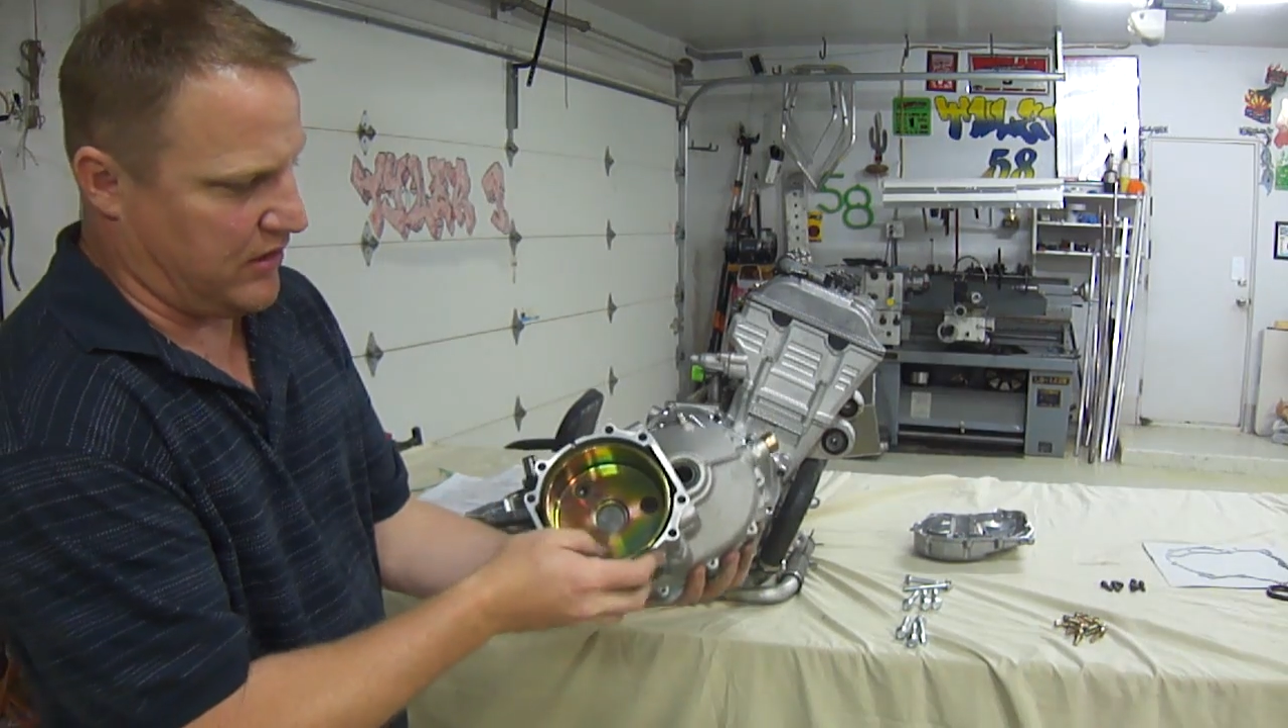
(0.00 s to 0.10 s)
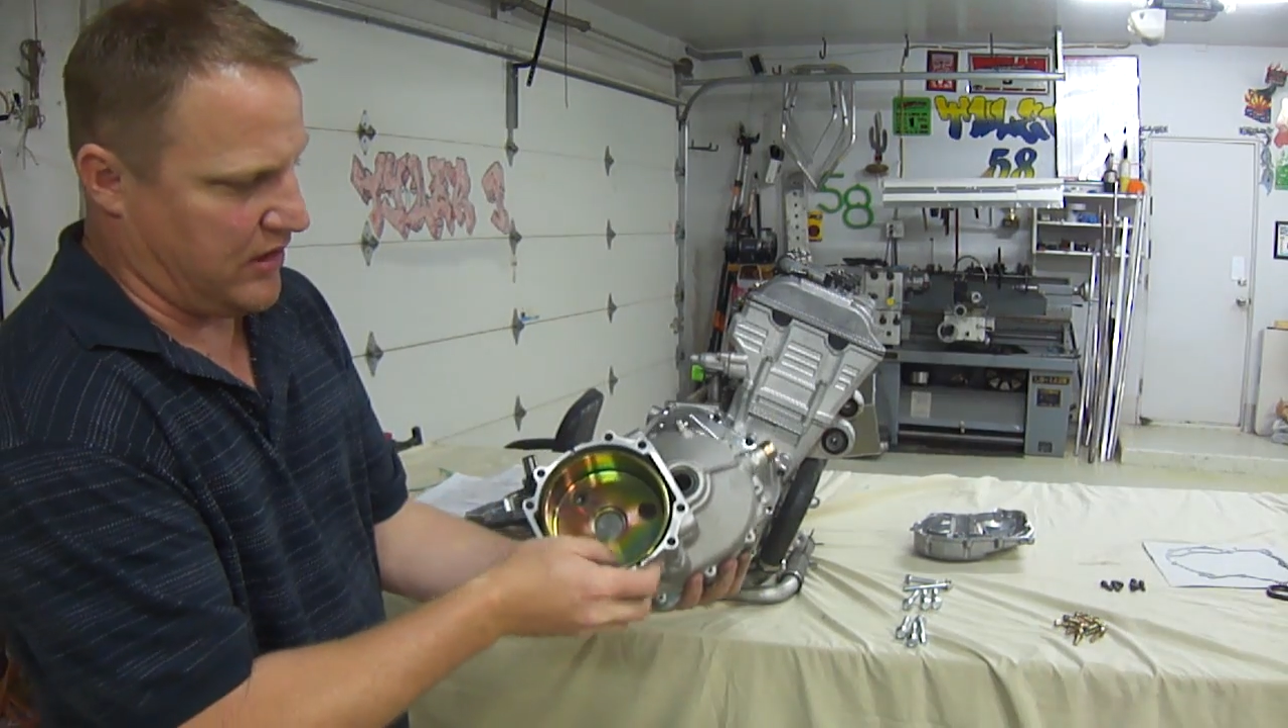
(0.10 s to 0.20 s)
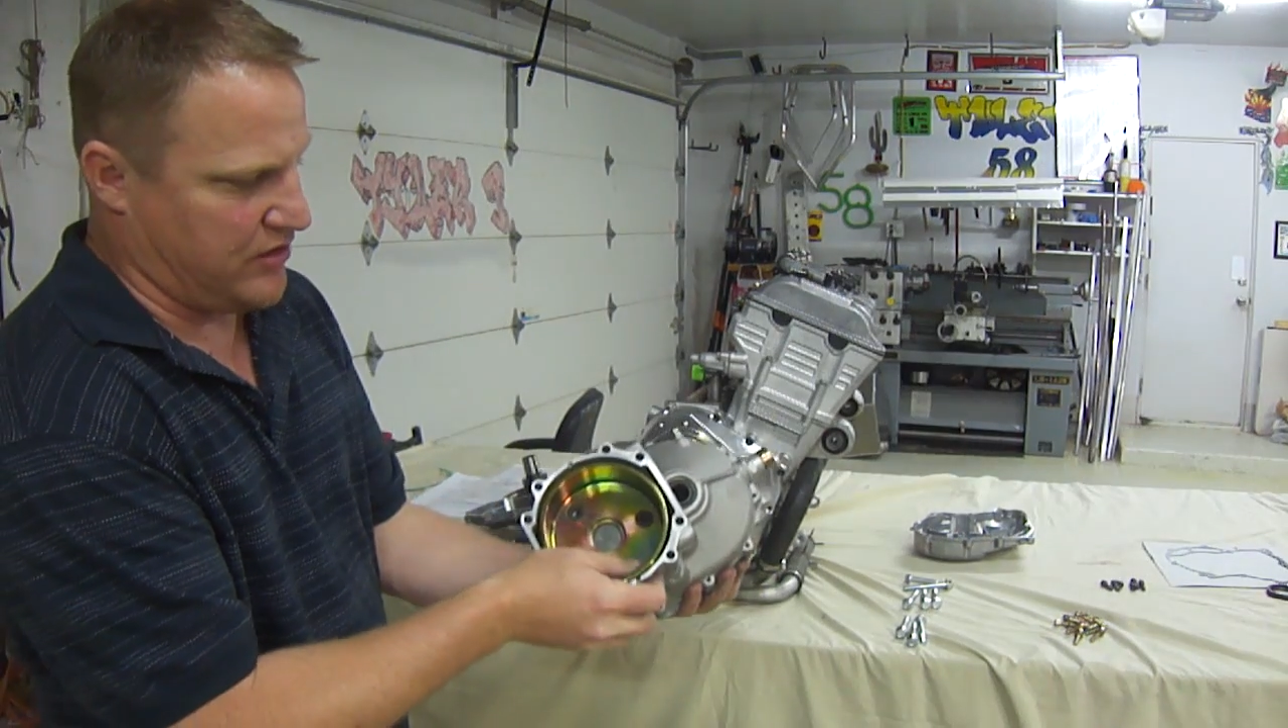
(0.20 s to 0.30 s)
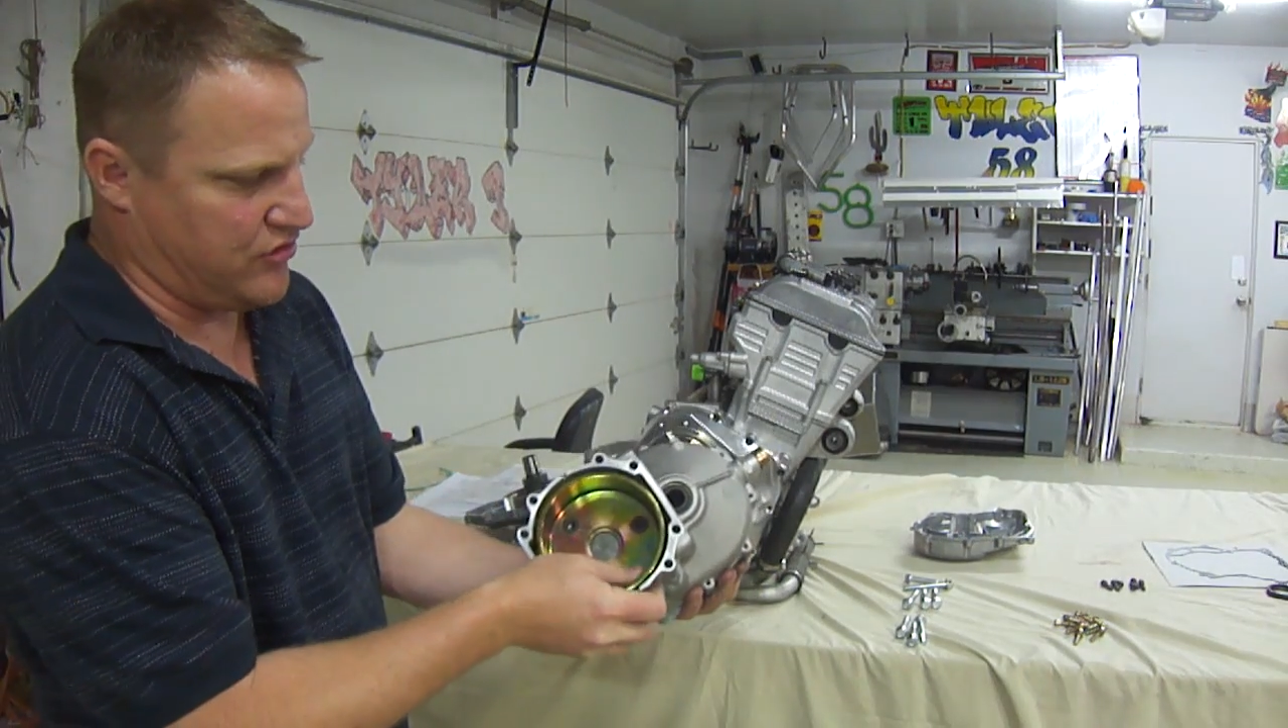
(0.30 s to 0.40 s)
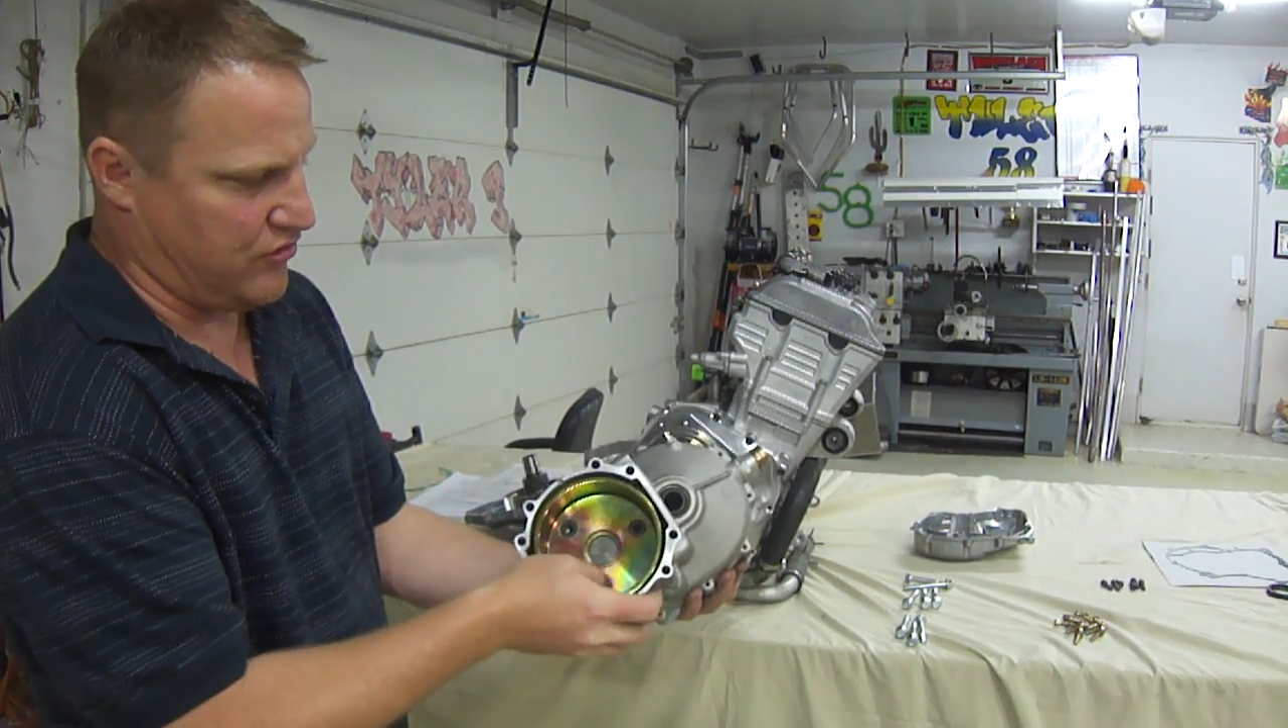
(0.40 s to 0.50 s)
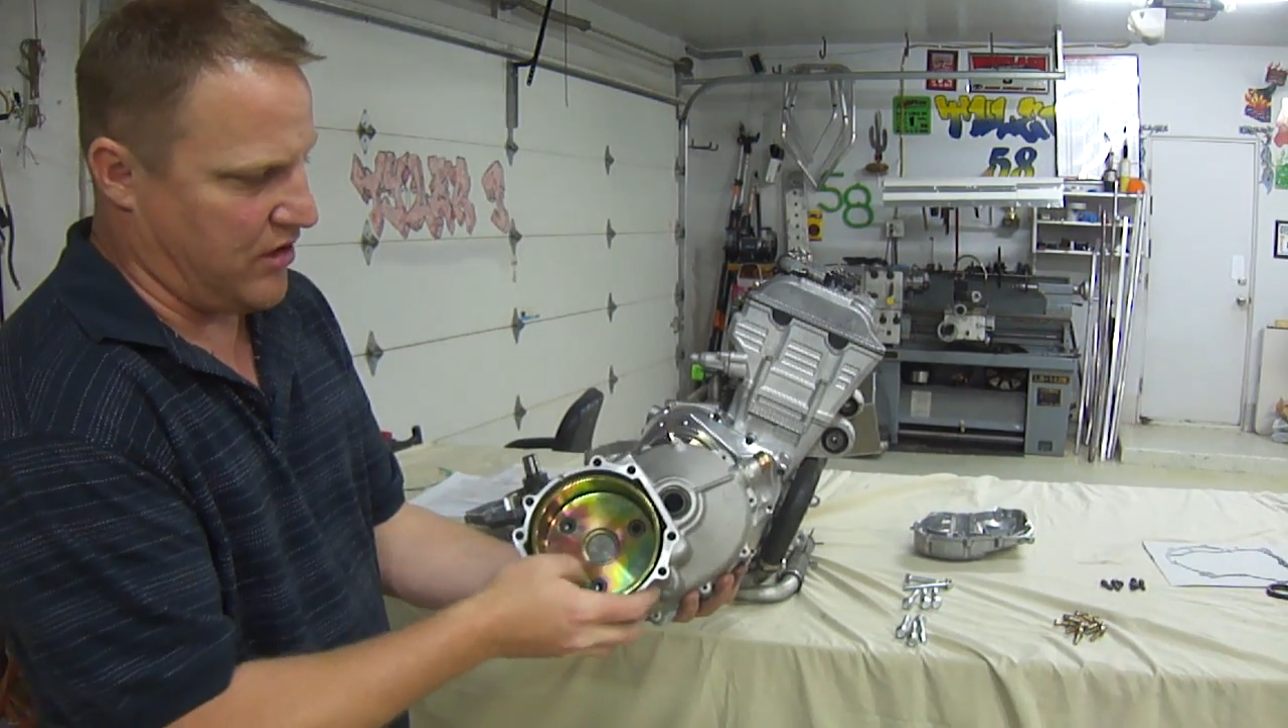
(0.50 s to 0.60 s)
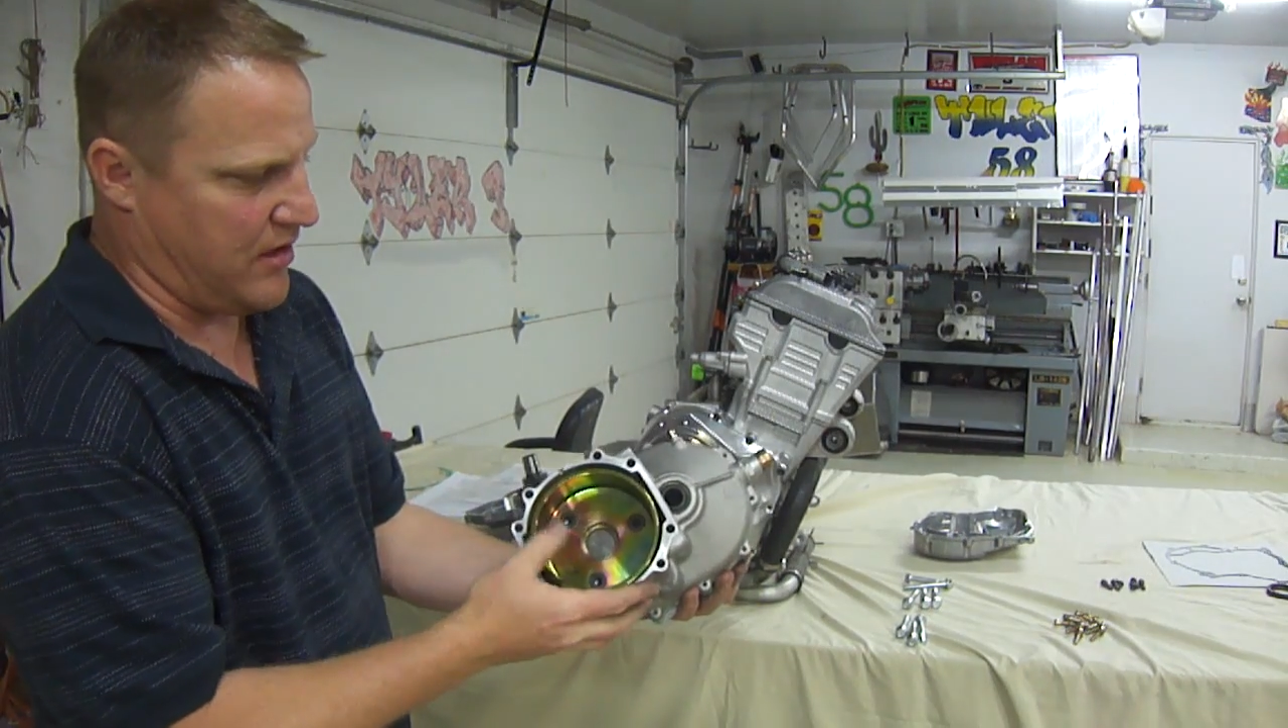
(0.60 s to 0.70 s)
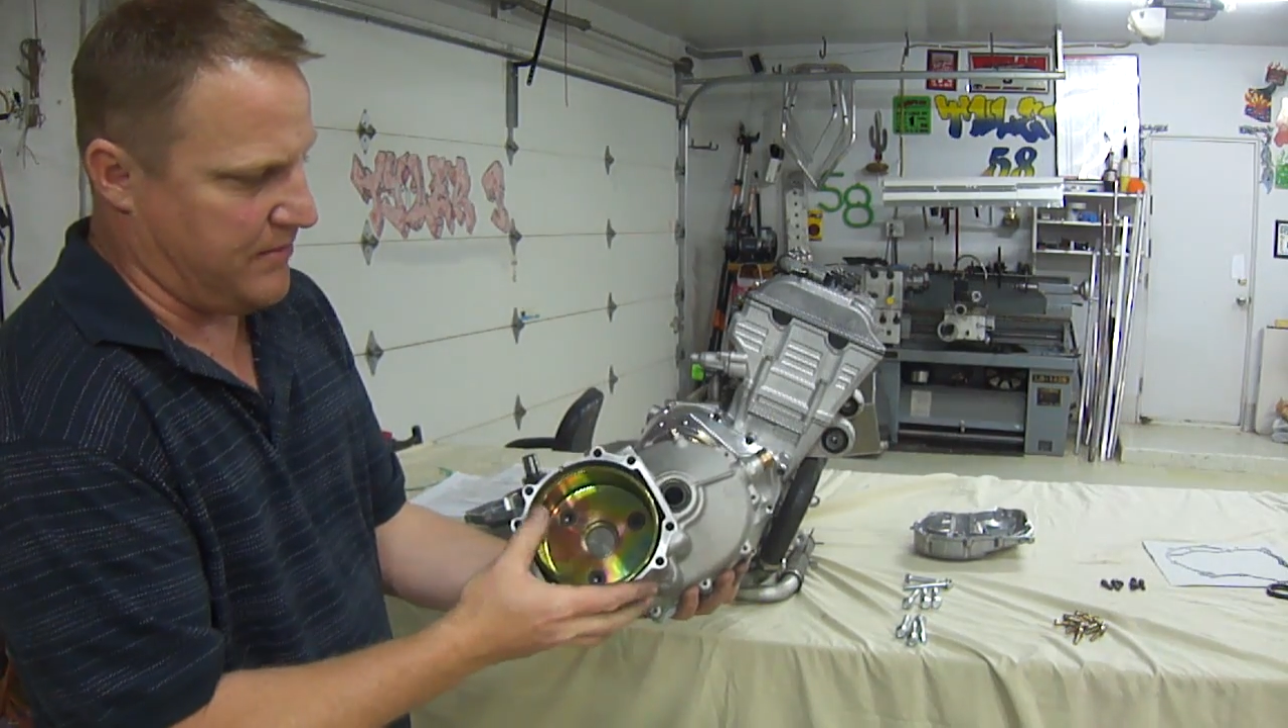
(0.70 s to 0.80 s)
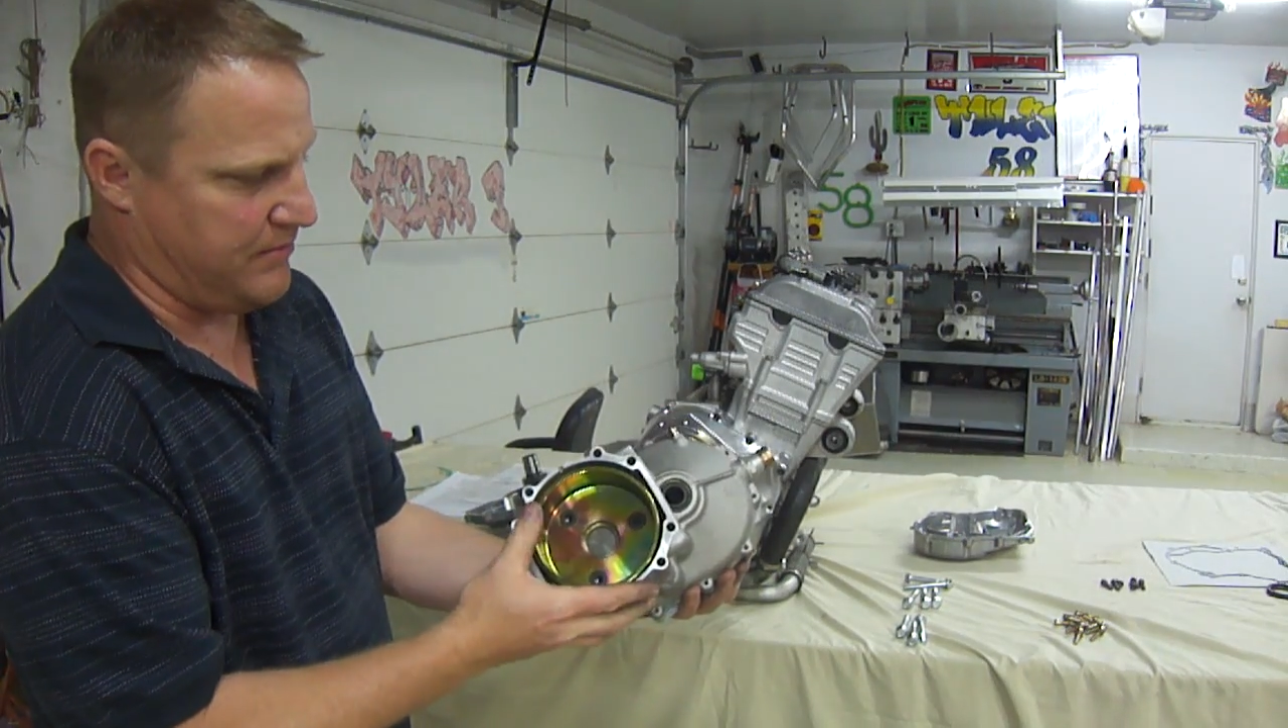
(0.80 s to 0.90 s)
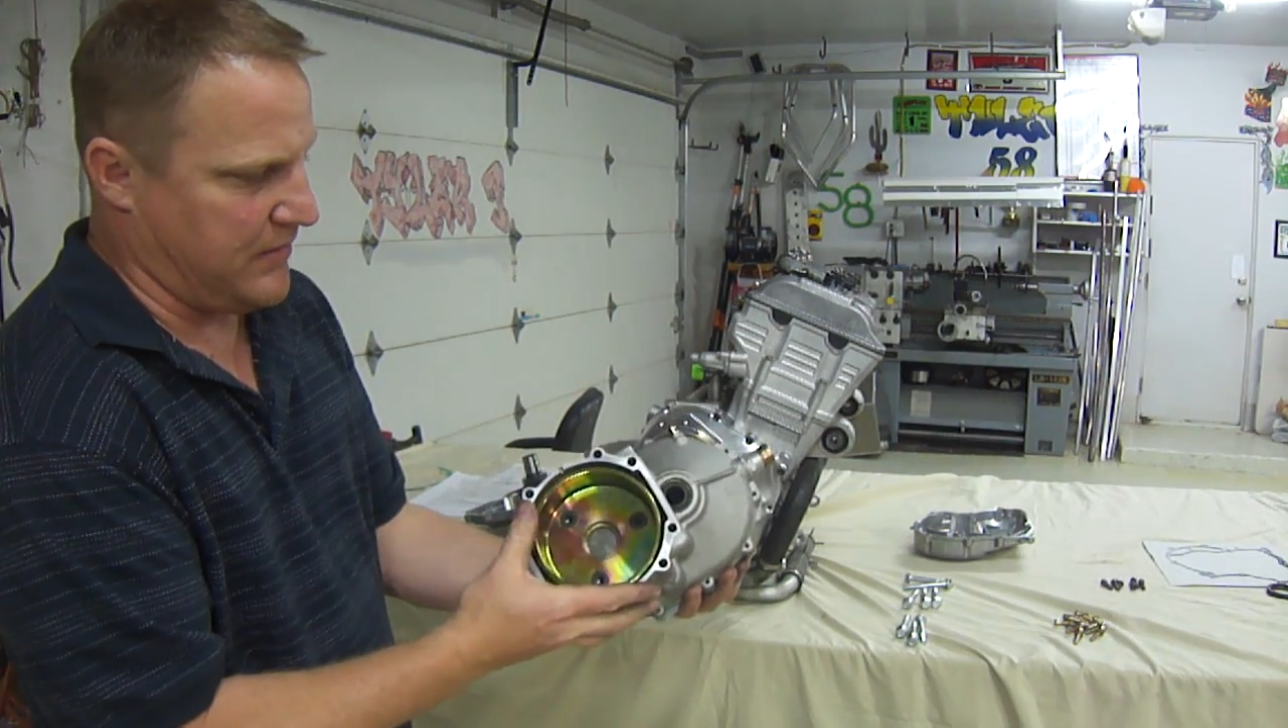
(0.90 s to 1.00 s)
clutch
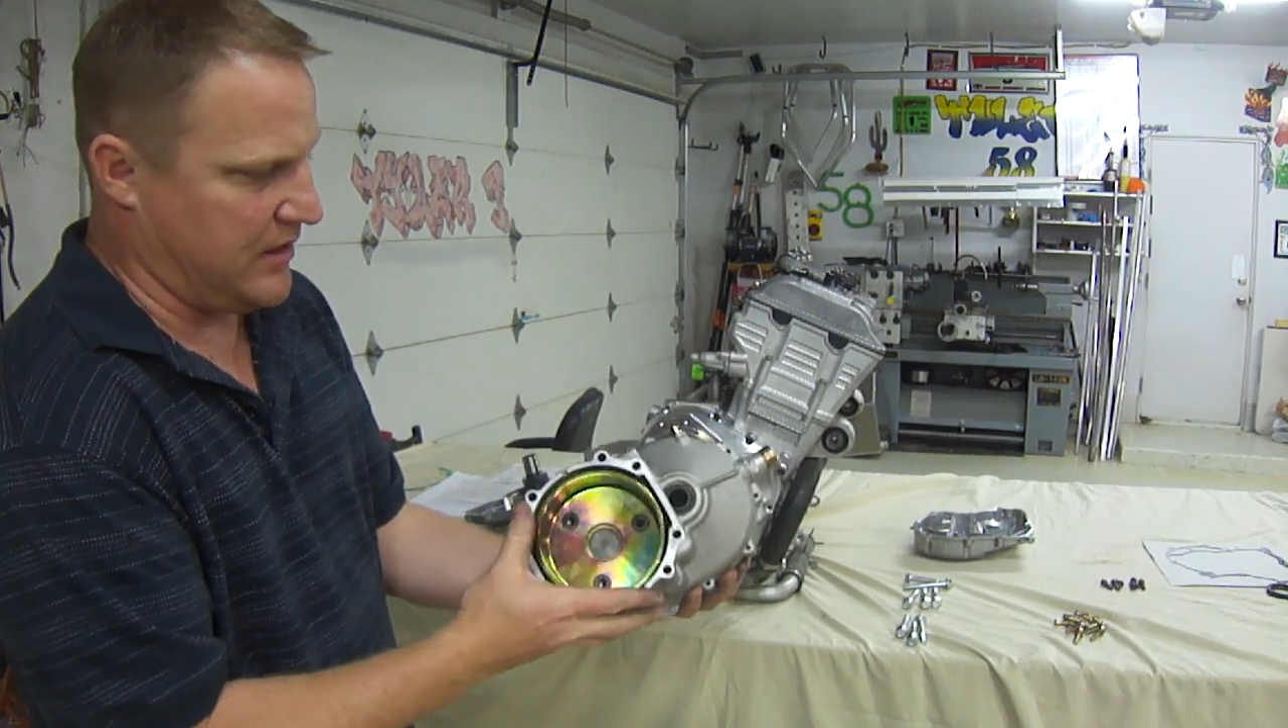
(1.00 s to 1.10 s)
drum